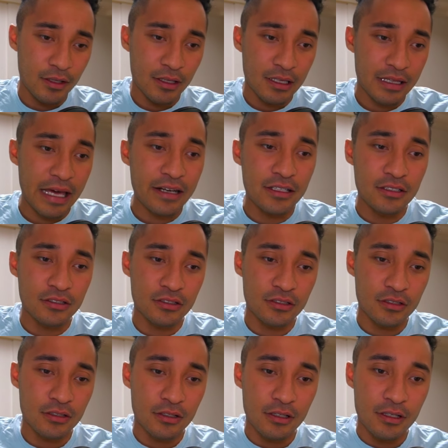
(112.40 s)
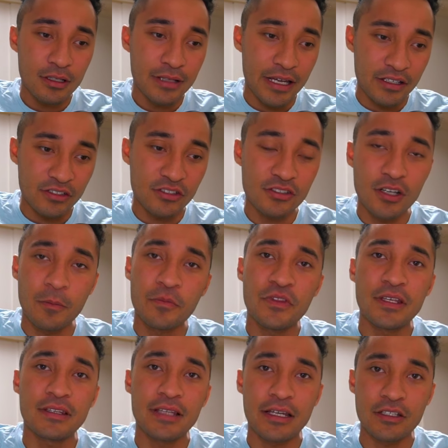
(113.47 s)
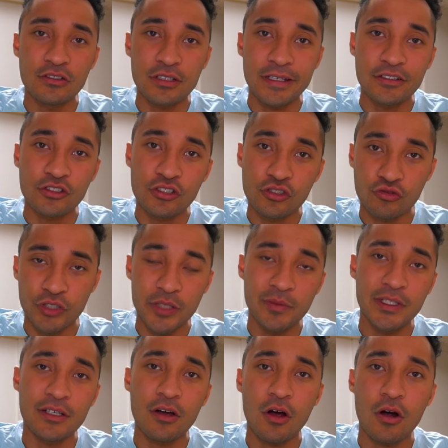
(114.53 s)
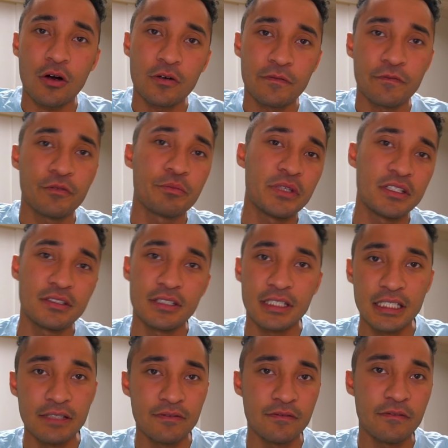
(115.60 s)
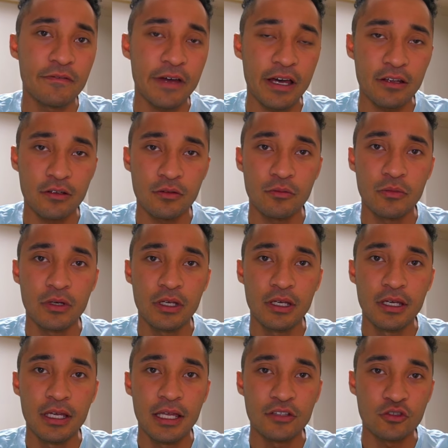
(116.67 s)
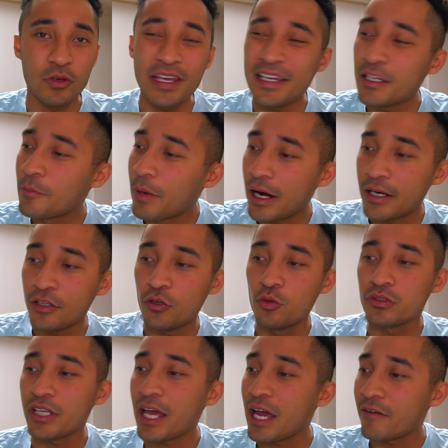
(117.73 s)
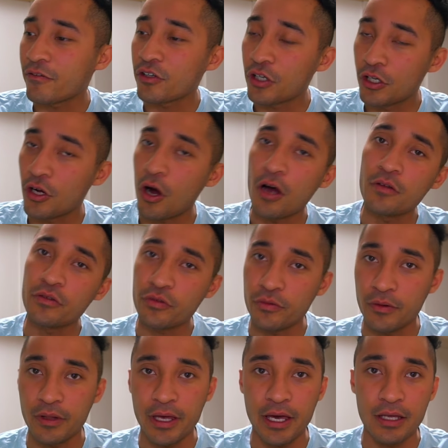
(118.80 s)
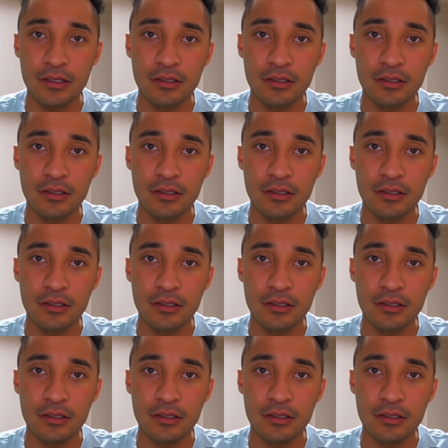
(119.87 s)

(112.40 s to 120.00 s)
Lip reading: That is something that is extremely hard for me to even fathom. And so anybody who's ever gone through that,